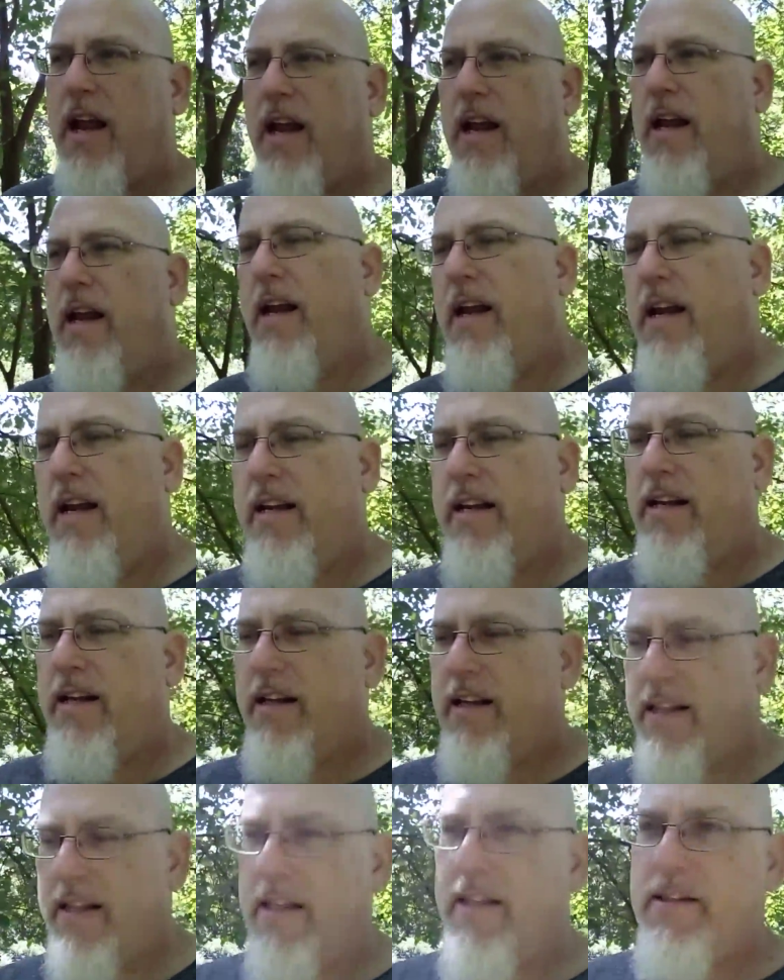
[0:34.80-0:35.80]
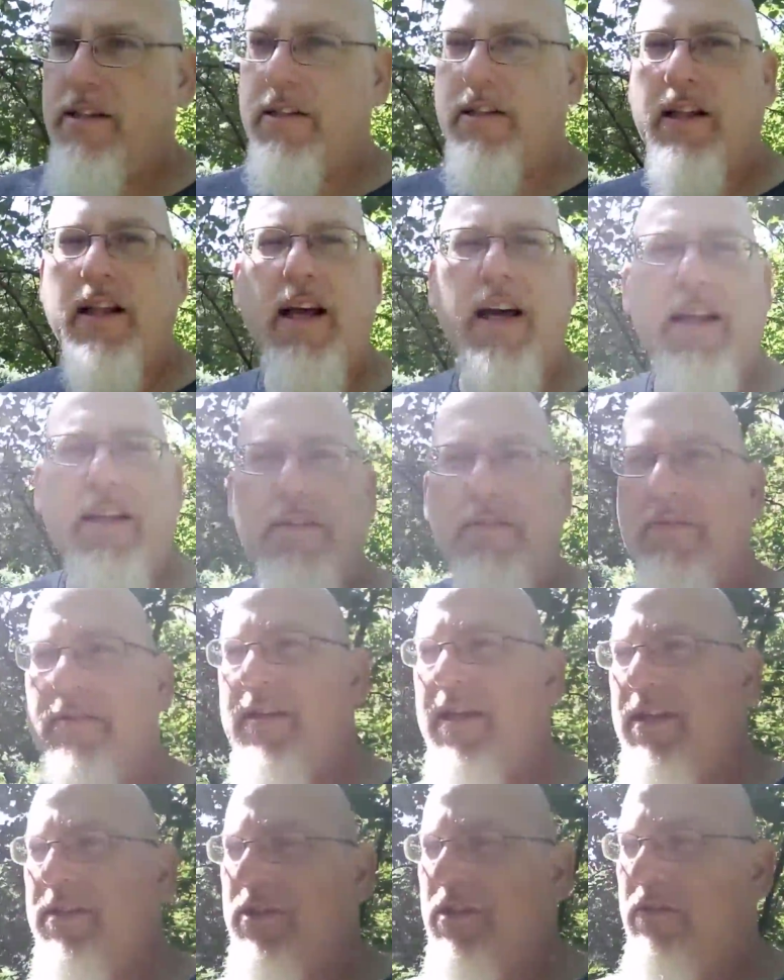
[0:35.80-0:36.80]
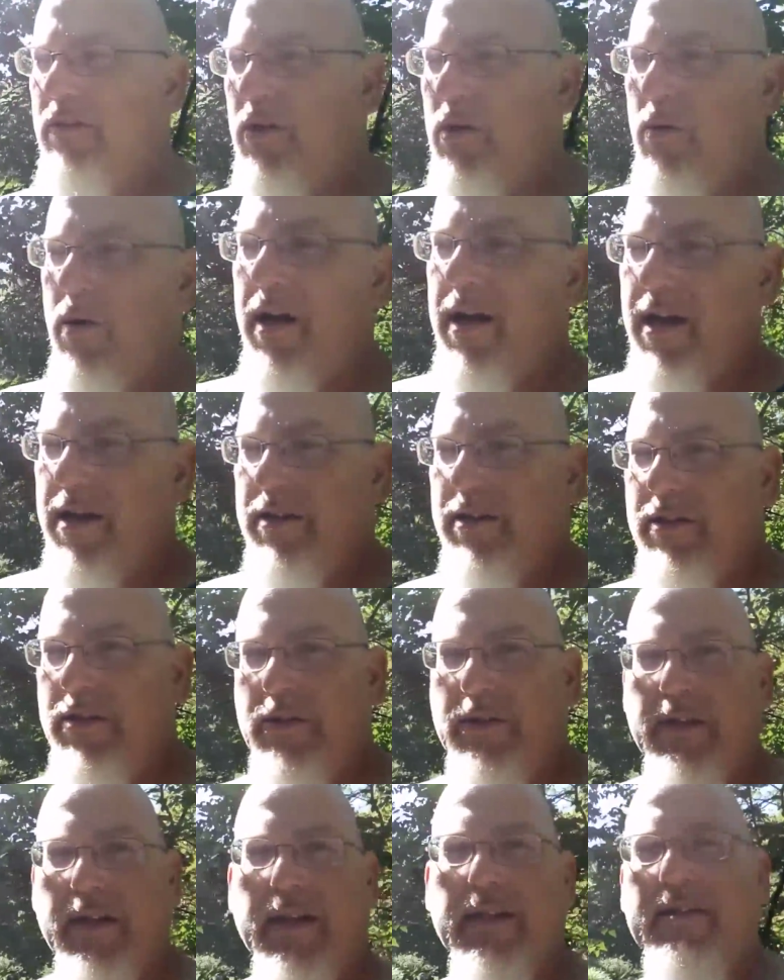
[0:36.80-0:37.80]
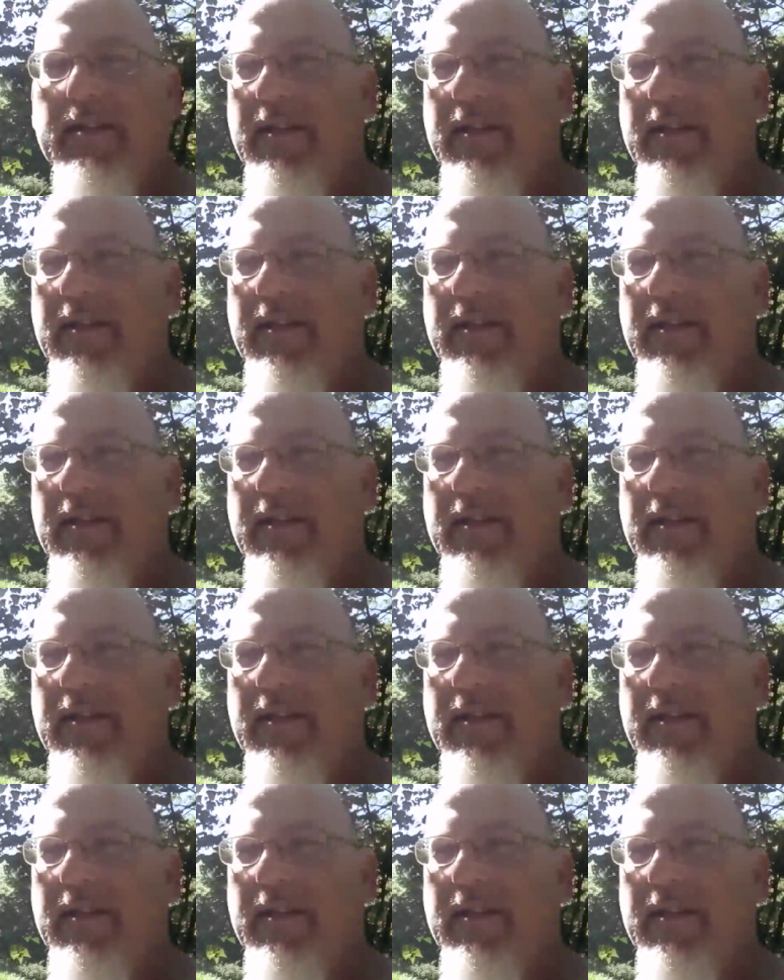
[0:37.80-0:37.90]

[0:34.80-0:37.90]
and there's a lot of things are required to do this